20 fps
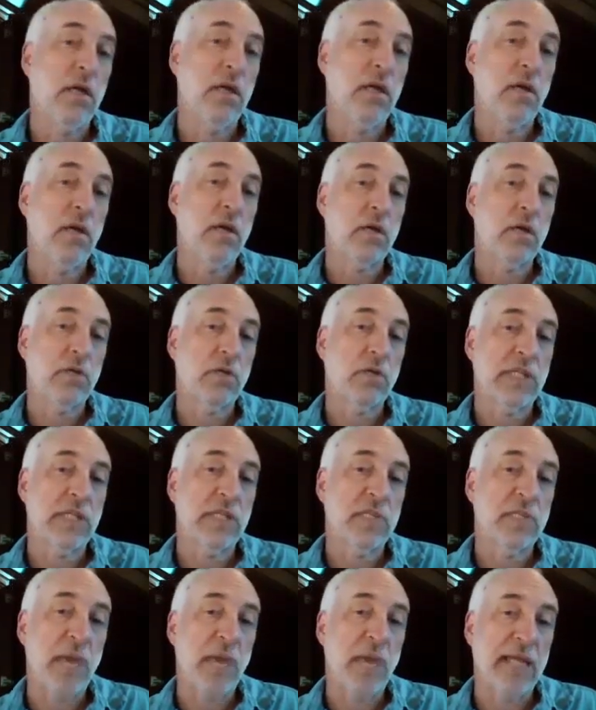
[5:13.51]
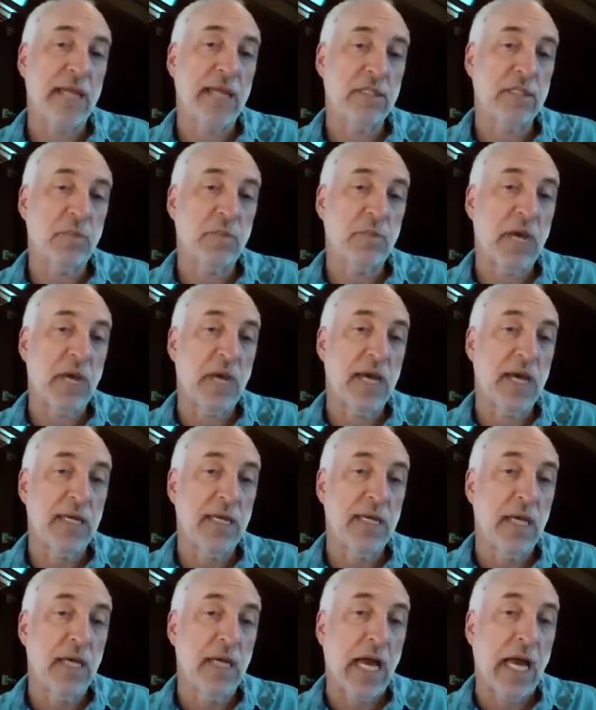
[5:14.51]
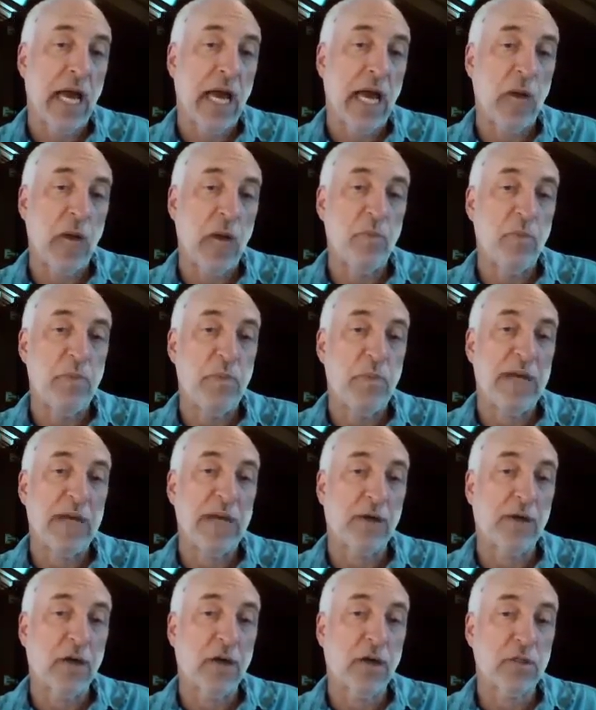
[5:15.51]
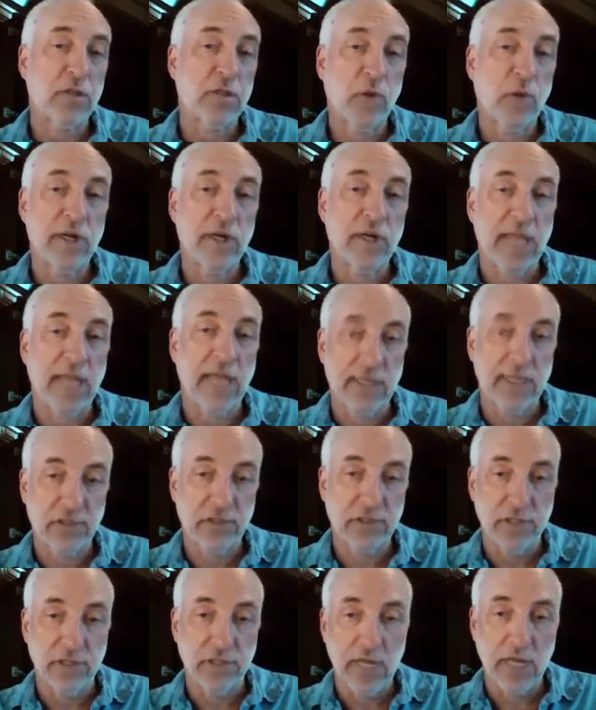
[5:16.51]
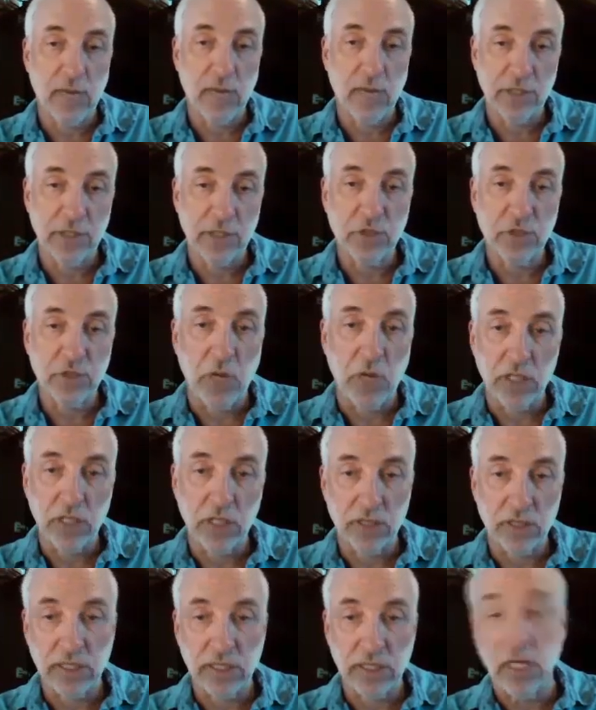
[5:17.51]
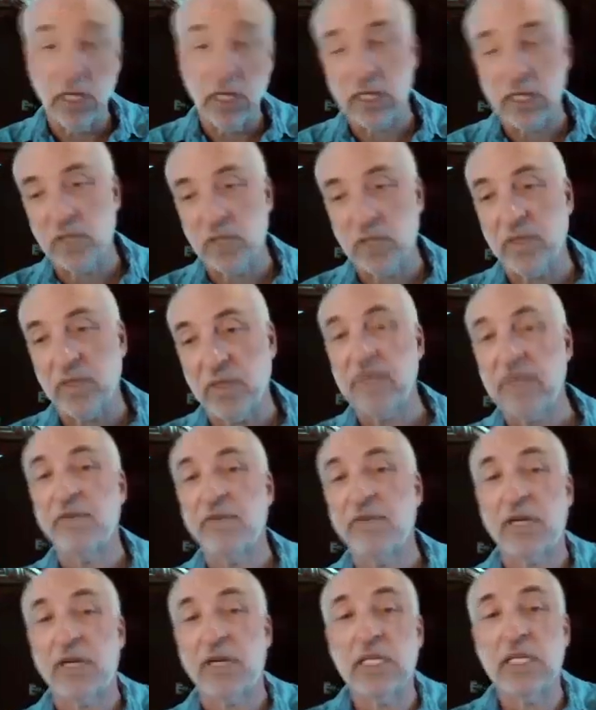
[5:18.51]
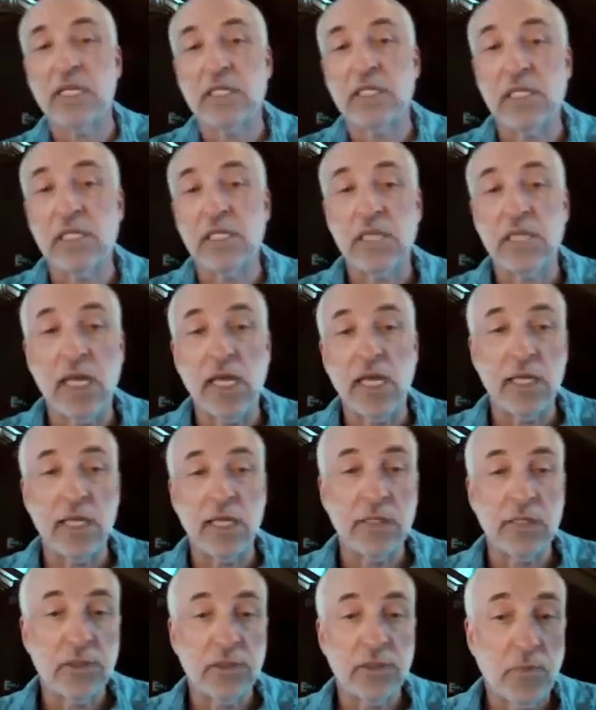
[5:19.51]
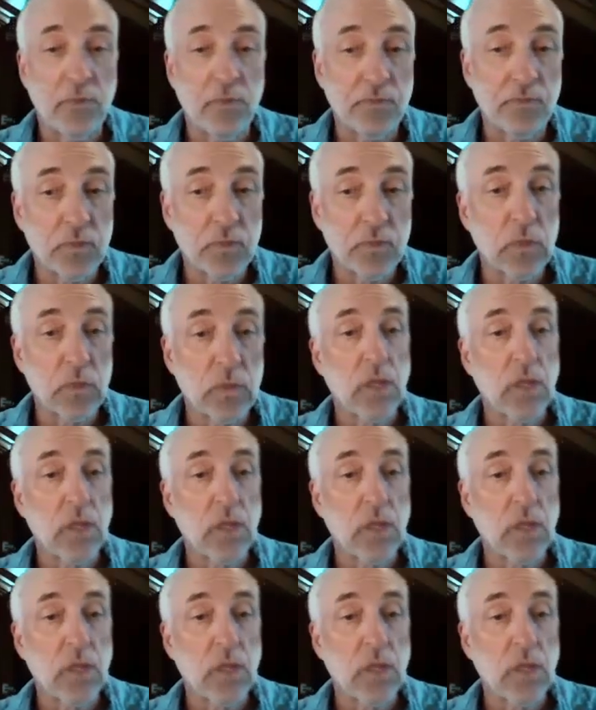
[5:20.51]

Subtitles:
Of course, that's balanced by how better r squared gets and how much smaller the unexplained variances is.